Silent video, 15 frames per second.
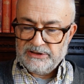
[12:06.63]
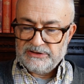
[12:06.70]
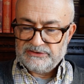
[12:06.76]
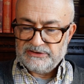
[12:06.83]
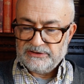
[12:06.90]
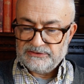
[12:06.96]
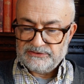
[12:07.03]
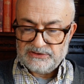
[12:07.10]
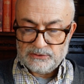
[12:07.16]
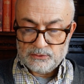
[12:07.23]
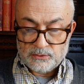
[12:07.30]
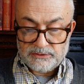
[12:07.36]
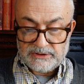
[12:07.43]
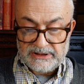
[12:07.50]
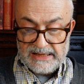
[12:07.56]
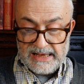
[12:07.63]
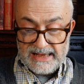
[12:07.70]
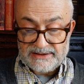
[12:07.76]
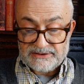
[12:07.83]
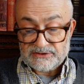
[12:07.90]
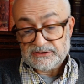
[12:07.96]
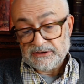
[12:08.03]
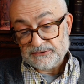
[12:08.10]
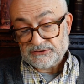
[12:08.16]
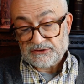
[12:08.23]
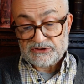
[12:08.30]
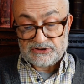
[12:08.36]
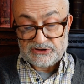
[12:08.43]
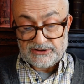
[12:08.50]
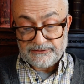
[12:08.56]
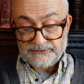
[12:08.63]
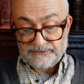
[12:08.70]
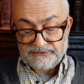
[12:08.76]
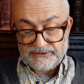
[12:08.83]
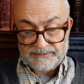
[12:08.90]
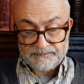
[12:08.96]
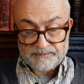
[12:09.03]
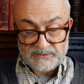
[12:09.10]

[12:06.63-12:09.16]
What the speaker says: So you can see all the lands, lots of stuff,